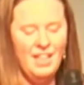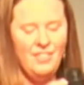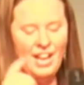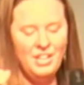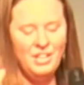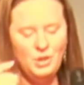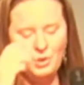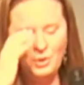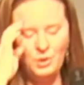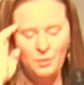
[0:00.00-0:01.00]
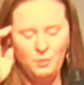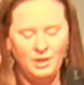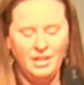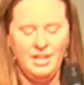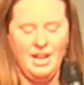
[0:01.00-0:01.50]
That you
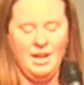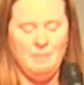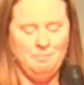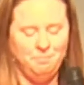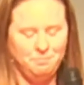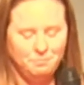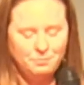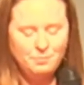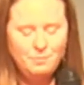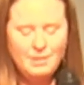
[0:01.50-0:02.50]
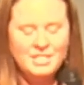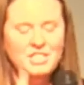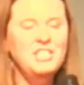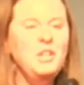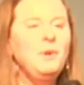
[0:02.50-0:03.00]
would
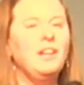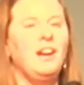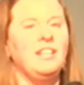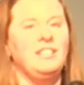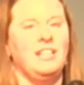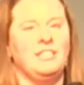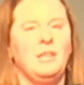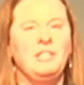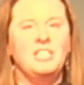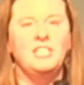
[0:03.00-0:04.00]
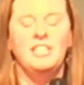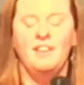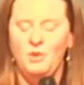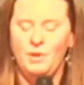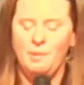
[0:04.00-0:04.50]
see what God does. Let me just give
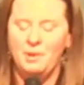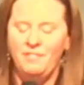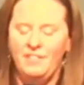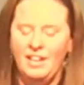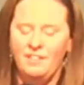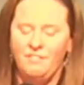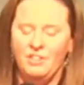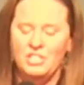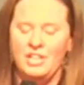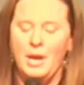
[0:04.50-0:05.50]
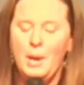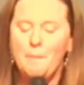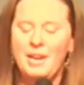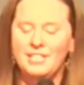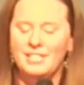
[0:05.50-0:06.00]
you an abbreviated version.
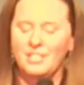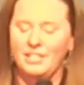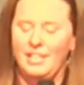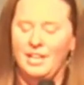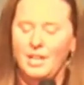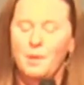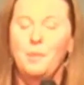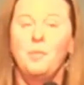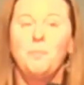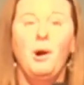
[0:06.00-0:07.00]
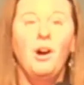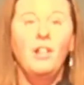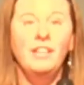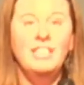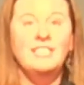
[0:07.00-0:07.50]
Basically, Paul
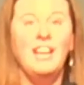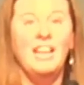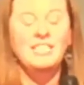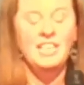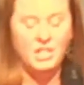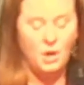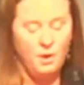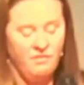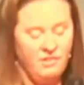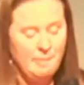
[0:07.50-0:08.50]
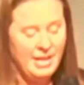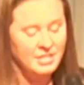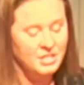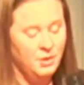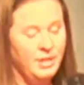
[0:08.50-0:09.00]
and his guys, they go over to
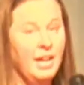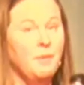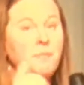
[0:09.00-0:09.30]
Macedonia.